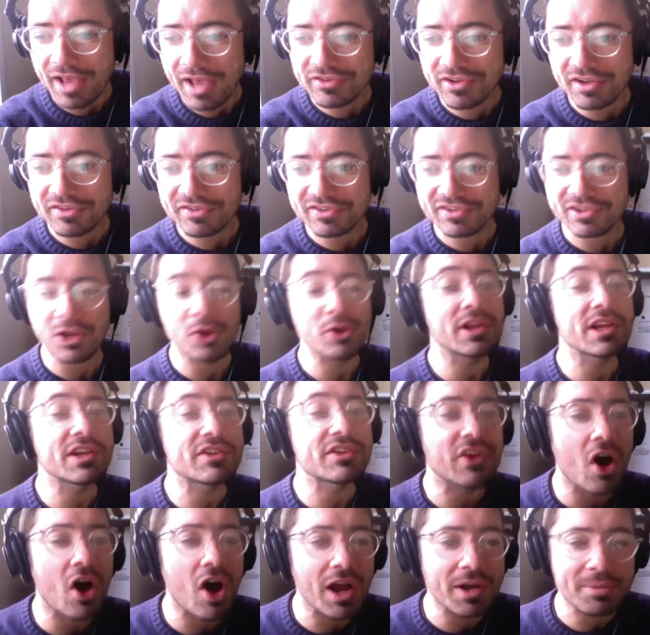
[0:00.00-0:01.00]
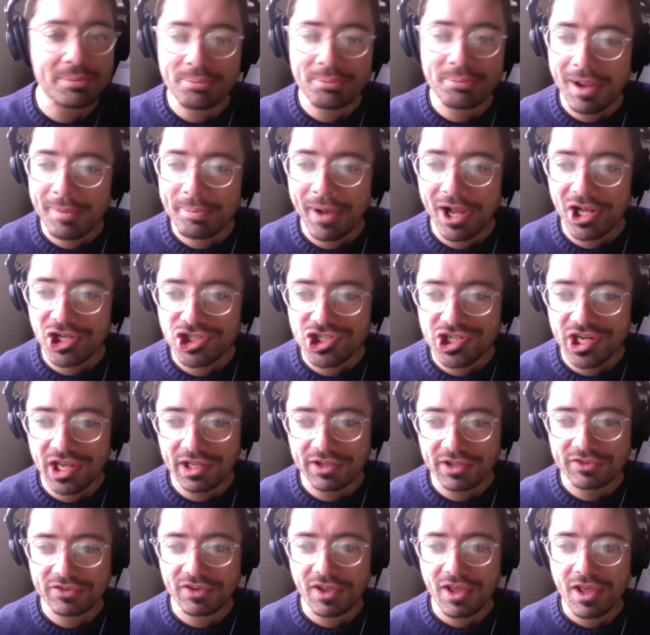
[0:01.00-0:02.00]
as I slowly tighten my butt
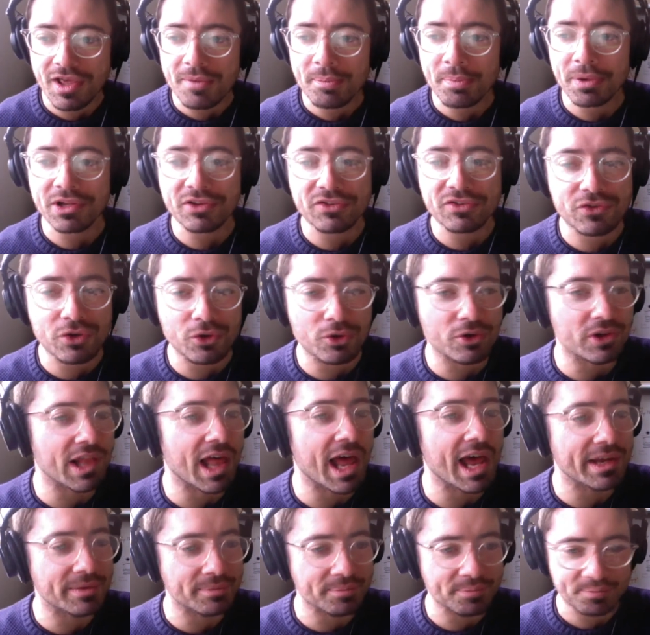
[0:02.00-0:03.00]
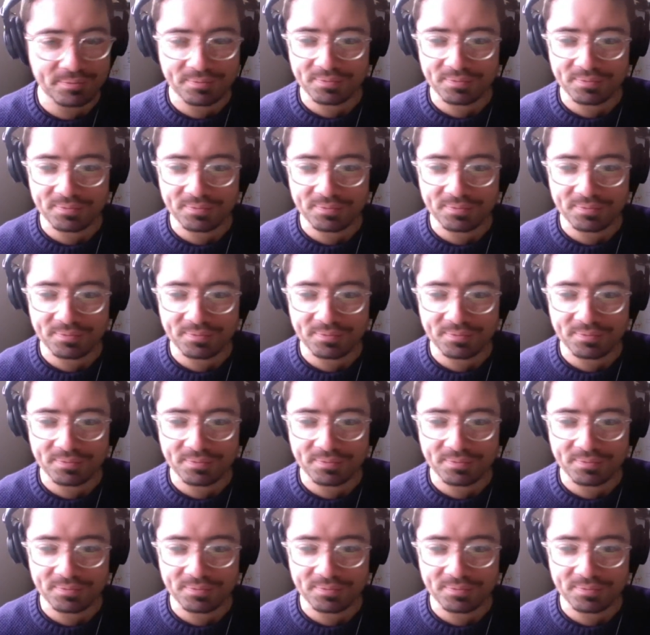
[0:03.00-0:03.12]
cheeks, but it's too late.